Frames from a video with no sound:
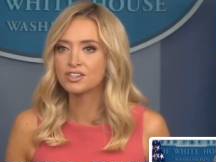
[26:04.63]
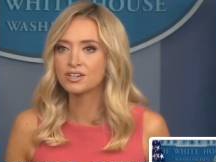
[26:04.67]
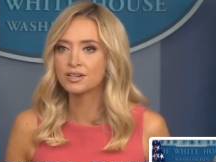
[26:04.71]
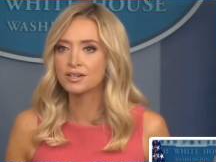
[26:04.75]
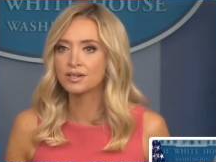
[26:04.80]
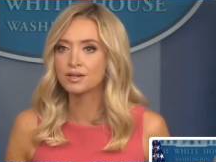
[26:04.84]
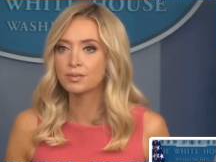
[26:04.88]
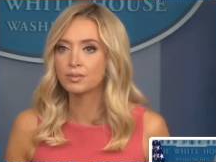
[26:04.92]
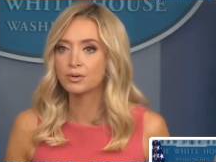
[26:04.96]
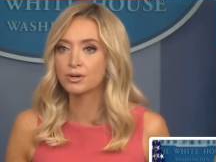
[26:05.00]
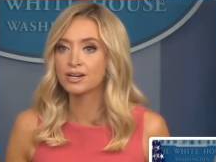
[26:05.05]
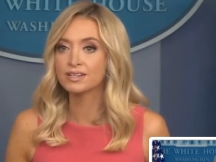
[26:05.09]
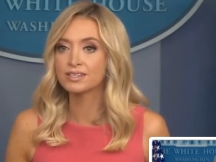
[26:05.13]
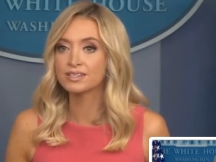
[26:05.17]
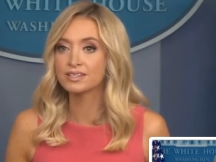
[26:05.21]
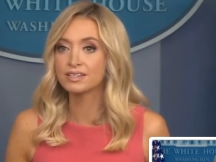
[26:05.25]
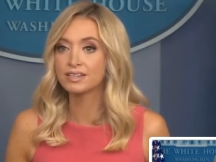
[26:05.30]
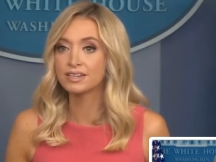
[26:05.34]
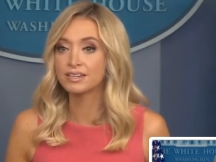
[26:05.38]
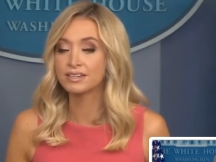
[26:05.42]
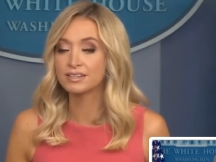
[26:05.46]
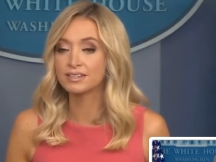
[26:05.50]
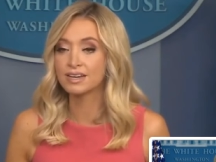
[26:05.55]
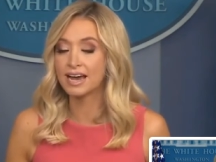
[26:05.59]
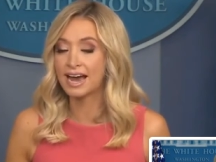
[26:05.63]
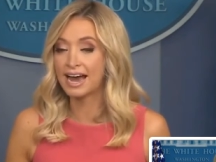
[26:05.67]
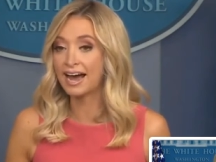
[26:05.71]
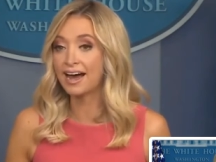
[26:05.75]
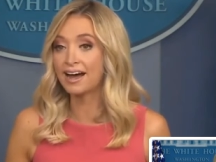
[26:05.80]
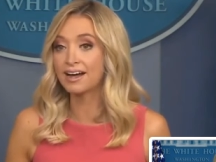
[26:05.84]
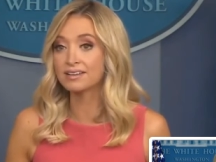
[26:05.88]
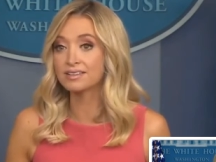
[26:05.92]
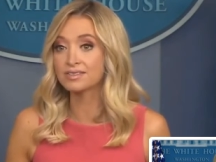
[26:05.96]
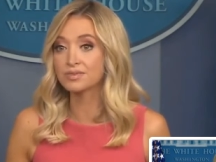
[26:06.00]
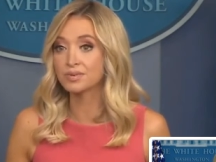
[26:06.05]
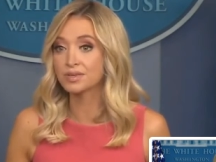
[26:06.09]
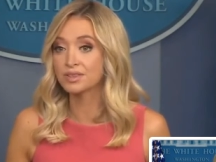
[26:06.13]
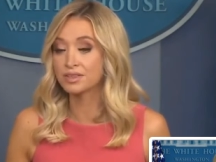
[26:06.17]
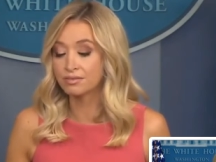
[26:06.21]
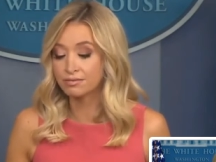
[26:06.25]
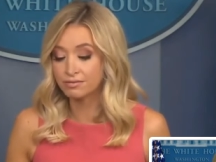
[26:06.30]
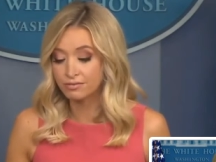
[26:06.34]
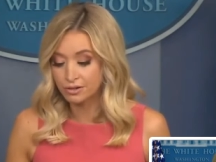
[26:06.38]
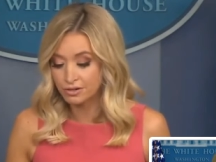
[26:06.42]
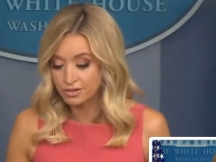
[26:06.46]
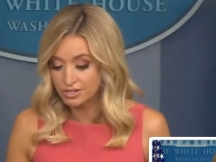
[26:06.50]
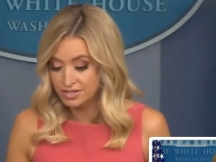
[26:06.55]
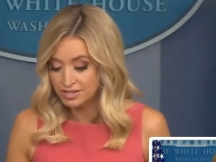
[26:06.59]
And the president has, with the
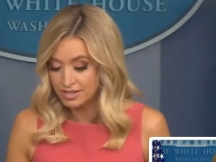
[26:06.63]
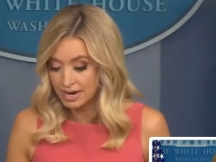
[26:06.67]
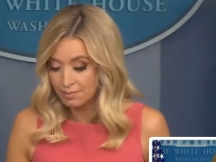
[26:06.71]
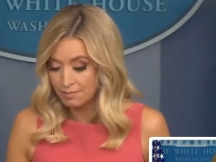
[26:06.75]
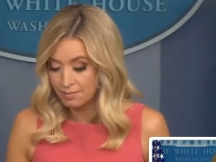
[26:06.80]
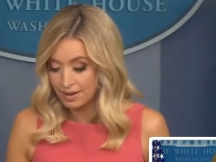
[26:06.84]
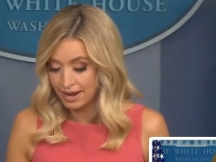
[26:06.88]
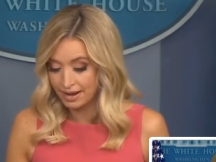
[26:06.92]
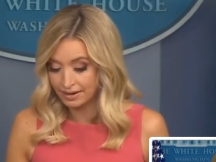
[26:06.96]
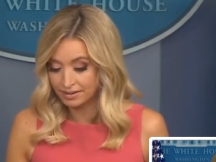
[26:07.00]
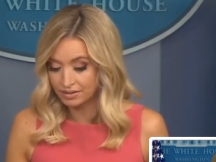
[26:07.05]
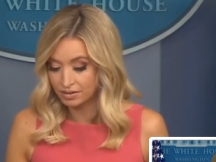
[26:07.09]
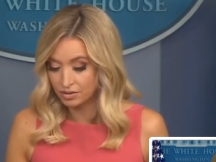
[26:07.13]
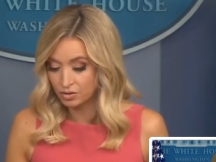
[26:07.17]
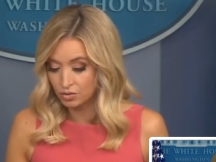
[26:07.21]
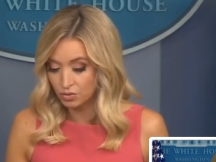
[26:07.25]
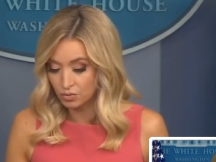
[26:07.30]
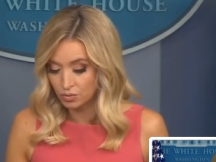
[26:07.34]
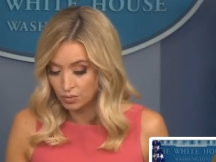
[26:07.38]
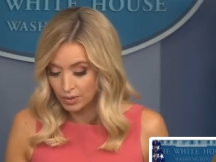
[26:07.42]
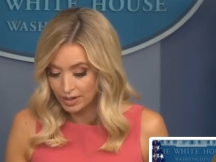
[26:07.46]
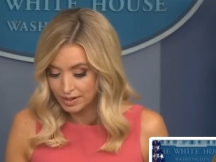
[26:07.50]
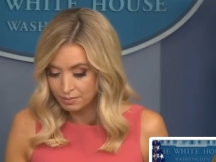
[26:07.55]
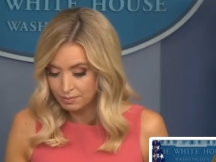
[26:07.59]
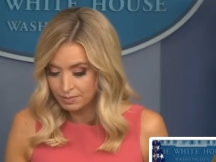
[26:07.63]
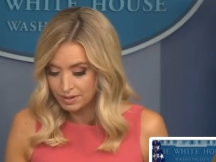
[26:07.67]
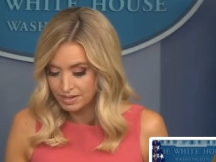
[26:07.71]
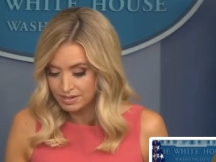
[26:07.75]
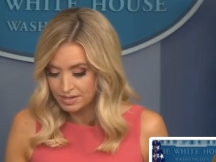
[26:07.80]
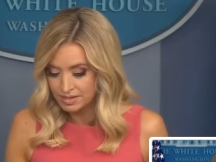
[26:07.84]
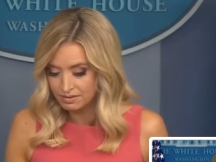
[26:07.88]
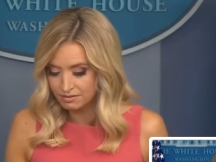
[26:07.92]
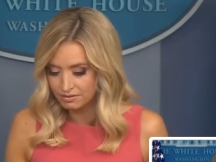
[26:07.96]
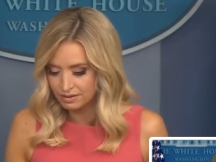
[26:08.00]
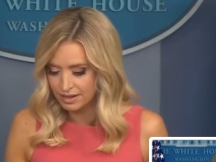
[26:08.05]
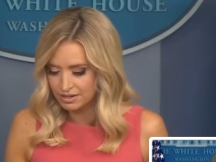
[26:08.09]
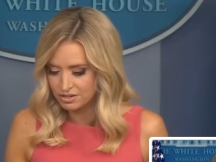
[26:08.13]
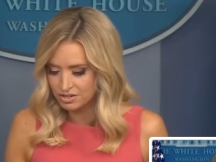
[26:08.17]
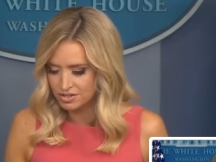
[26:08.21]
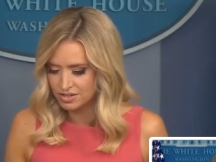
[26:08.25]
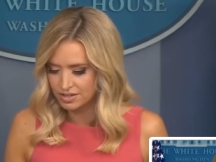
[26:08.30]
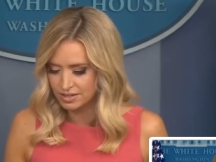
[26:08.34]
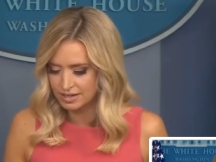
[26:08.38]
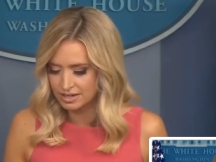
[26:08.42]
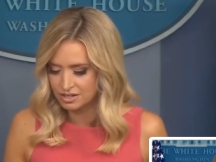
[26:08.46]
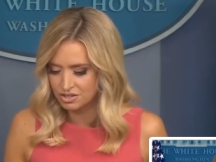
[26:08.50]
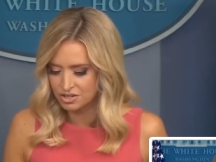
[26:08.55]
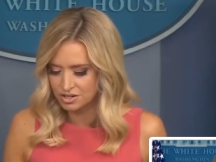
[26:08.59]
First Step Act, a great piece of
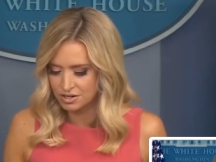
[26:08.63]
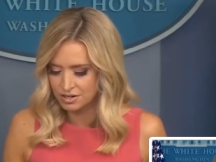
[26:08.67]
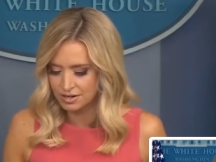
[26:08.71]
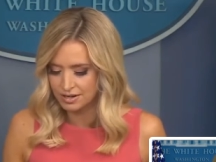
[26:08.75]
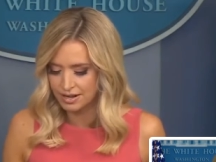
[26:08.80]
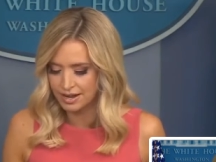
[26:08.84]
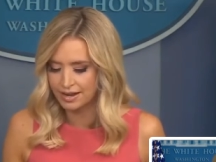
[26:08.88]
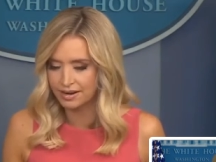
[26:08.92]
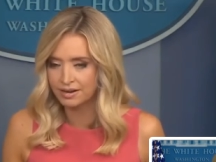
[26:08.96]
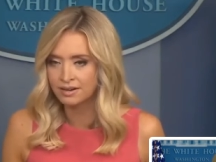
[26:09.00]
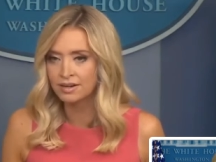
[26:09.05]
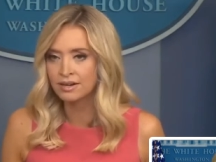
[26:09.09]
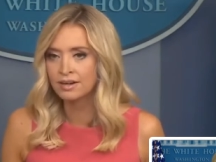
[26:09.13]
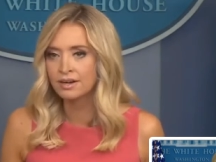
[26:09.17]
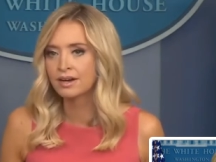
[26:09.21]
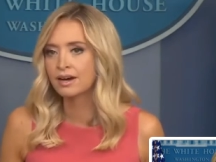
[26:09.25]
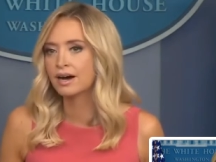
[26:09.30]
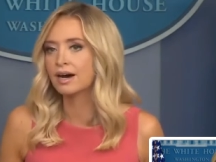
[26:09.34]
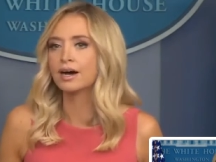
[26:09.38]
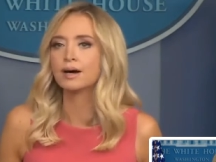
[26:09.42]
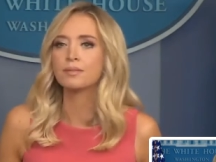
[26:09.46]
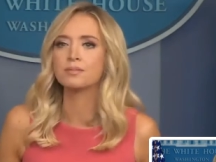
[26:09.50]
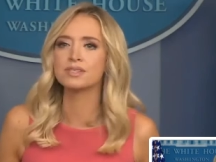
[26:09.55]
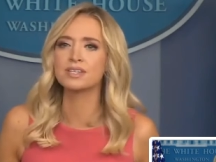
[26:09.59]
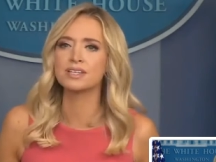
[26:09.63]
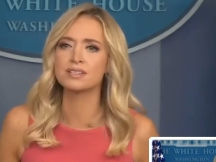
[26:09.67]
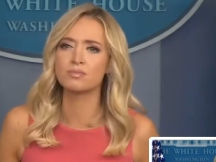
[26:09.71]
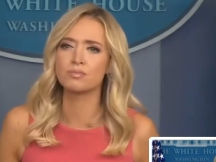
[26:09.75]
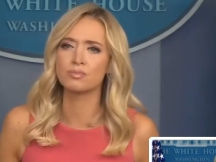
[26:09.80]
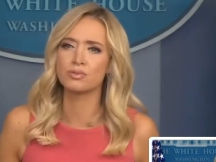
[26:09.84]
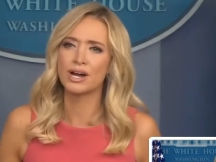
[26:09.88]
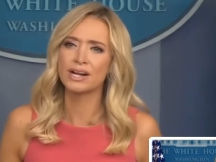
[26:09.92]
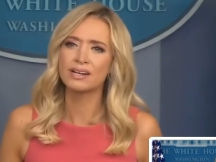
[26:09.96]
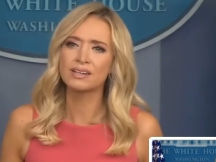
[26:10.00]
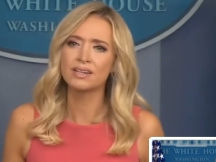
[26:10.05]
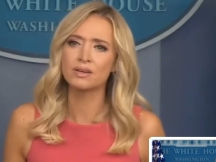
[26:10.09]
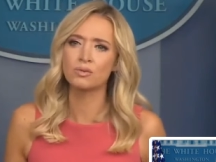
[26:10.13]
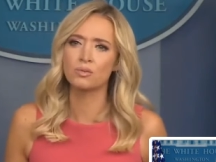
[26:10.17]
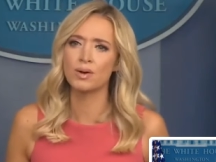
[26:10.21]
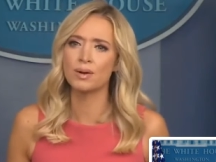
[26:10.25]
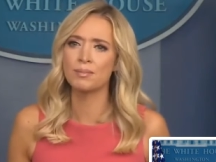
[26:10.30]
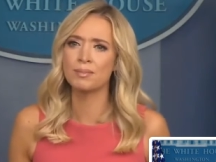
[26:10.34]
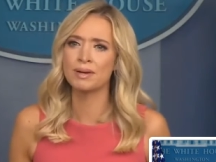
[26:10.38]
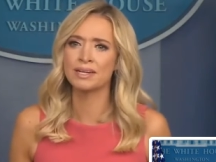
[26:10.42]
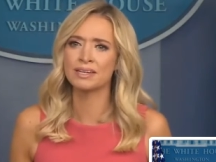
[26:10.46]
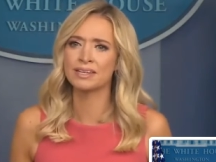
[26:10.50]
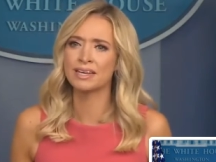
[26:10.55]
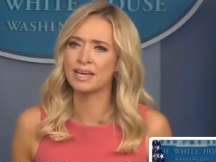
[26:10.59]
legislation that um, says pregnant
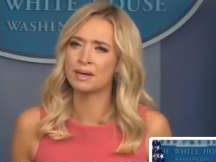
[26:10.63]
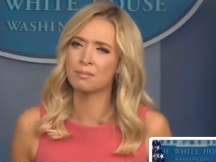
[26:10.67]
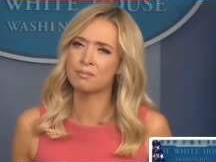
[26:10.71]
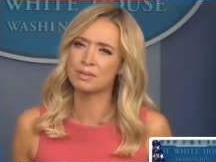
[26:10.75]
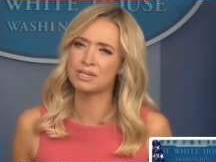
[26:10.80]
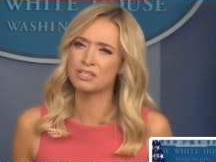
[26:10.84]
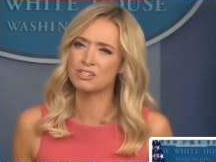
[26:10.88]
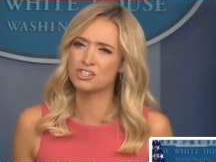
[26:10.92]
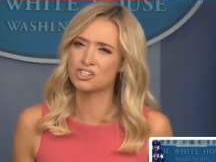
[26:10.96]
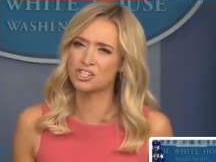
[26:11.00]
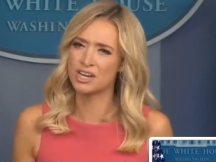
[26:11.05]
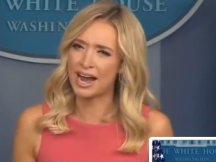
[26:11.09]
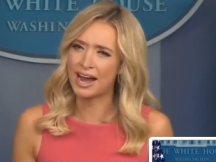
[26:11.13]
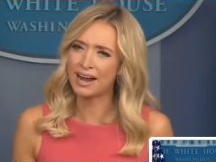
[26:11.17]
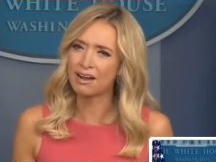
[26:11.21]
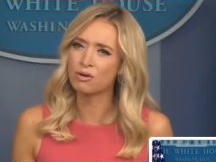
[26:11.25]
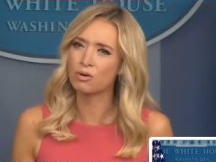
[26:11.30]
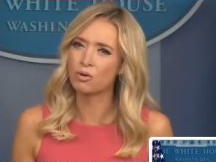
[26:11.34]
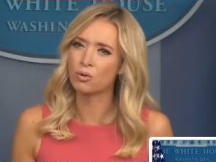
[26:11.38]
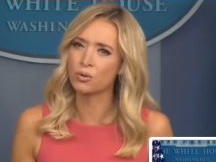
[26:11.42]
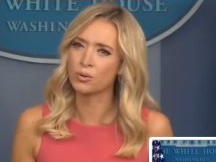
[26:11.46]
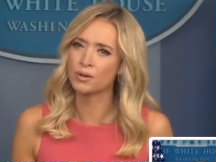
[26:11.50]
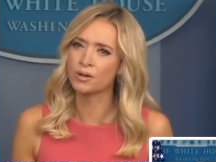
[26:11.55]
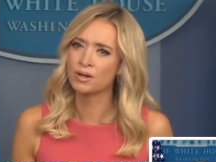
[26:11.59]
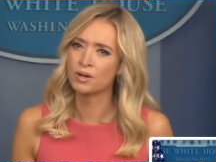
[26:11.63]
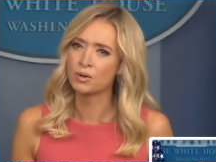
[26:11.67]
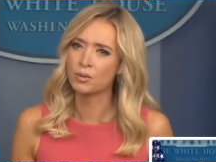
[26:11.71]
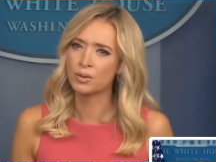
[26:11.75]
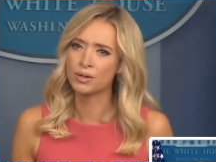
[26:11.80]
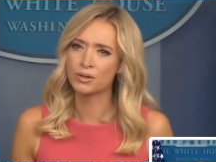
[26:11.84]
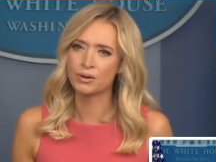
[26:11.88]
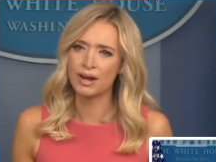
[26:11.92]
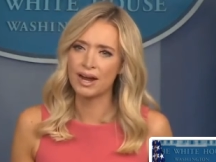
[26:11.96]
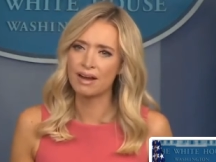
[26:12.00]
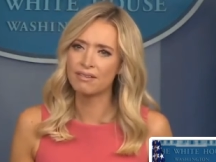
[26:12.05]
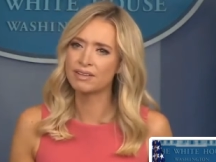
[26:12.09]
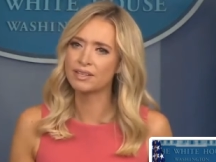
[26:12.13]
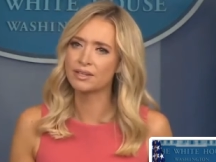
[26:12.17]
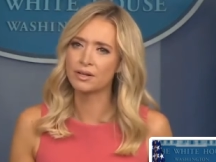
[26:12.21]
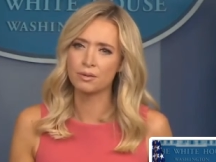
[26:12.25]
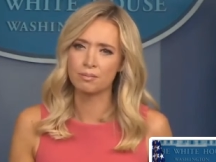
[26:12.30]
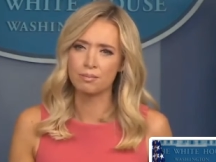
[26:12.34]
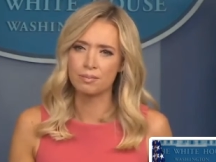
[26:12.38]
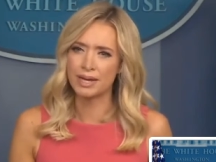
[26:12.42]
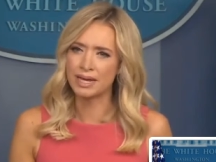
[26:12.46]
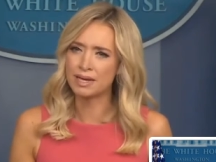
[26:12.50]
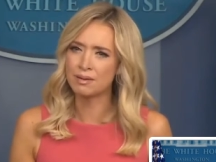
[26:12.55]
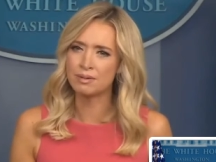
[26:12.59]
women can't be shackled when they're having their
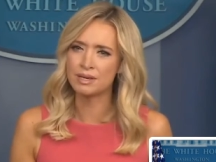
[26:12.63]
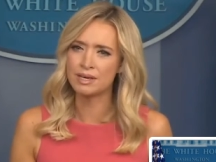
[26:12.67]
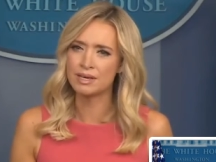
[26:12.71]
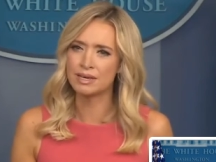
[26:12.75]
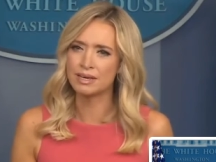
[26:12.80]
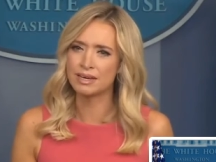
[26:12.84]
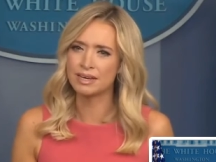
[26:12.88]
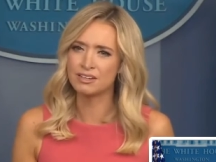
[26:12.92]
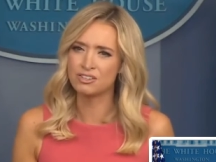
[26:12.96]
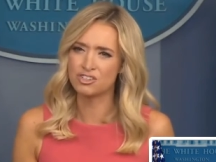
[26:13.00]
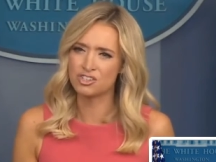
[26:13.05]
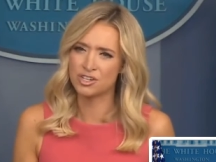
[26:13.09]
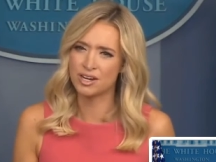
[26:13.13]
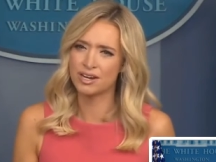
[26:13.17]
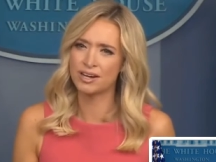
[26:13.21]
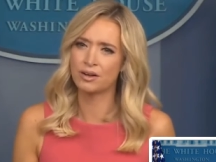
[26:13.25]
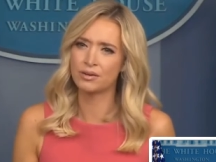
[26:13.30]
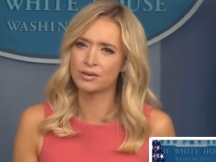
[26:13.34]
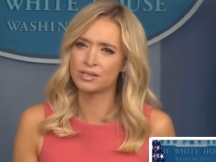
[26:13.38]
baby in jail.